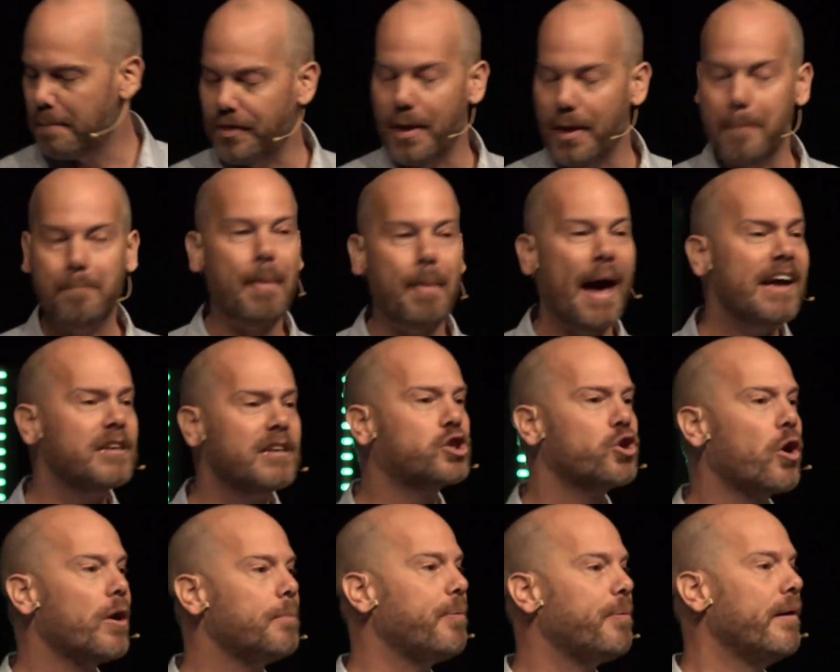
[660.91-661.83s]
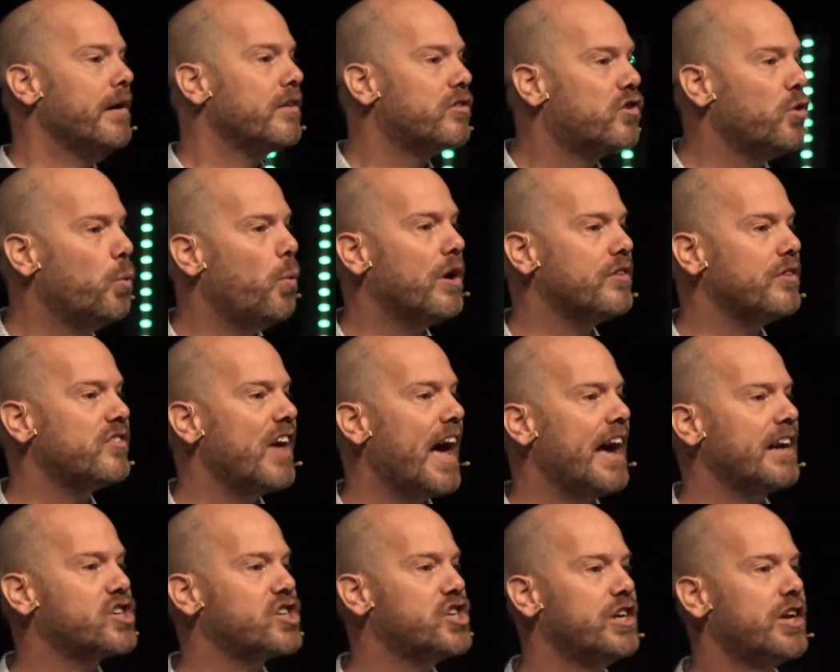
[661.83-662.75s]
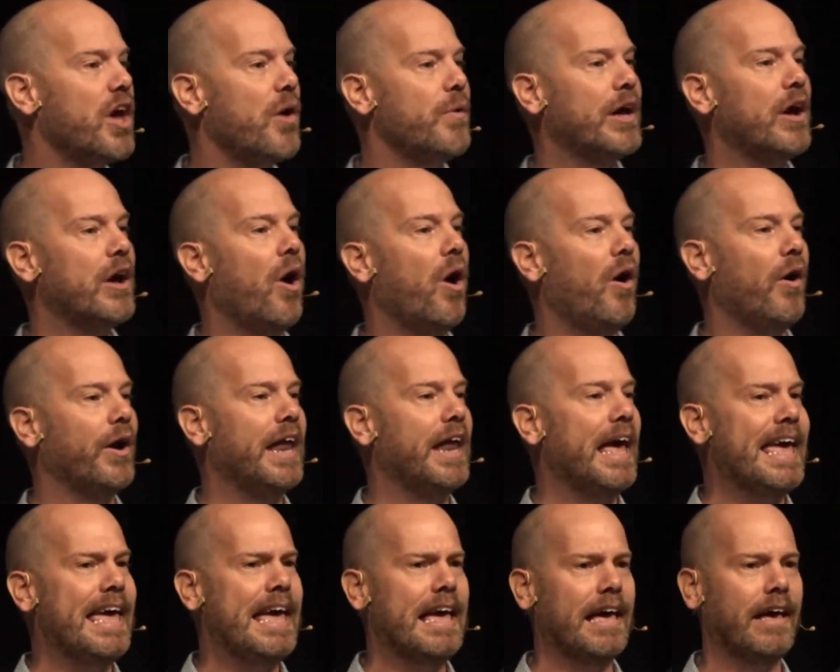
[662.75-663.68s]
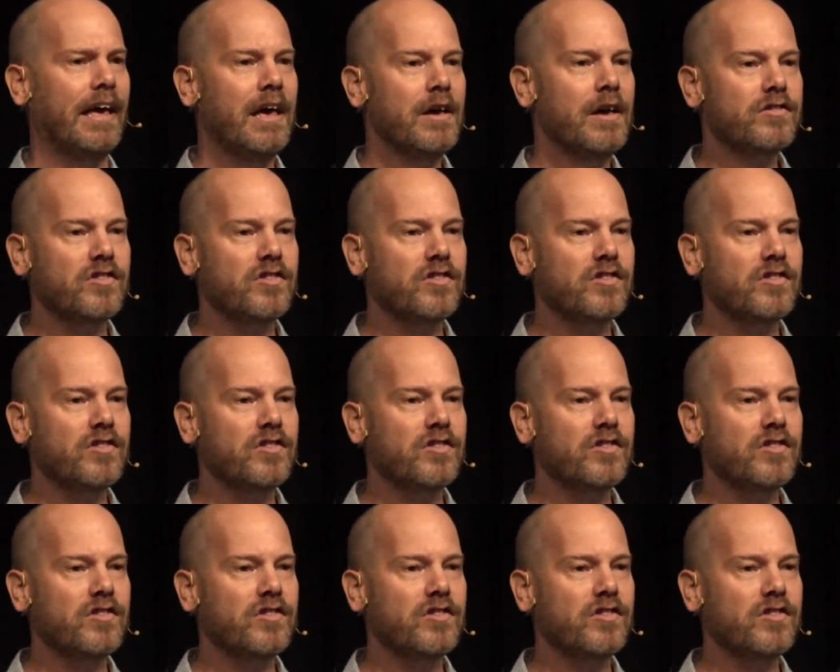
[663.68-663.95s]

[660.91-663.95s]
But the backdrop to what's actually going on here.